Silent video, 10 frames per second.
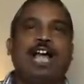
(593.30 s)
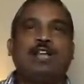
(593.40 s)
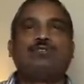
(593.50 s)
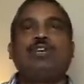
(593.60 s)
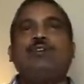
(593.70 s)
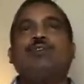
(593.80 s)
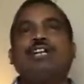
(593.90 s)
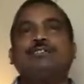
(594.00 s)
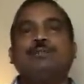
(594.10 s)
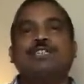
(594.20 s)
Actually,
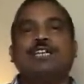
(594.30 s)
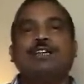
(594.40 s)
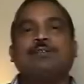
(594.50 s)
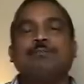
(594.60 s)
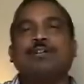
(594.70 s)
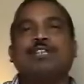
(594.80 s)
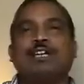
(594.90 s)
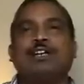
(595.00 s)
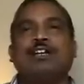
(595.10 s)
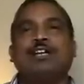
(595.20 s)
what is mother?
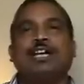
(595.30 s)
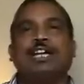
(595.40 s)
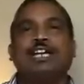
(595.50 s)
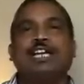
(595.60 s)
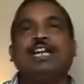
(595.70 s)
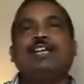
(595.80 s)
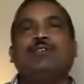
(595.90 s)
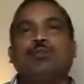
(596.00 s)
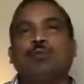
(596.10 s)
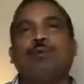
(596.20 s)
Mother
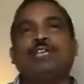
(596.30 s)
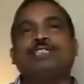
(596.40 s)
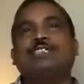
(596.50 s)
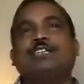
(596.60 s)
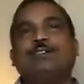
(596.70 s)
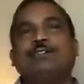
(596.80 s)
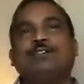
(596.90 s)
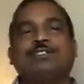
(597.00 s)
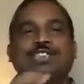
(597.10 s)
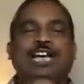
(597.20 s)
really obeys the
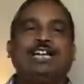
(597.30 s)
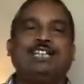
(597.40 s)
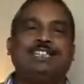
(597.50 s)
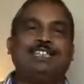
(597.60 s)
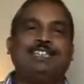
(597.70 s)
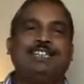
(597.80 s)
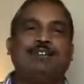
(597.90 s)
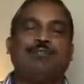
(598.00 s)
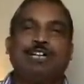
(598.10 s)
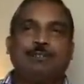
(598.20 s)
child.
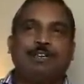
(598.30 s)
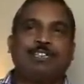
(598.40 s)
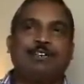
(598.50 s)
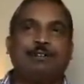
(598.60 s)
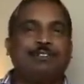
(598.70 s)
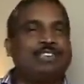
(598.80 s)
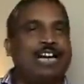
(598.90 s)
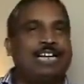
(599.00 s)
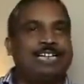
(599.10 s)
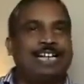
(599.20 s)
Whatever the
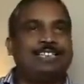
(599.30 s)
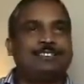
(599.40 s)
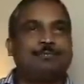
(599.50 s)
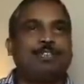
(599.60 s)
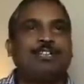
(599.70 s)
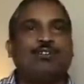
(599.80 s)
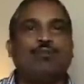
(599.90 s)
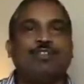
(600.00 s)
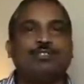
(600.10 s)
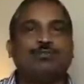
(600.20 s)
child tells, mother
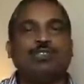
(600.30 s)
obeys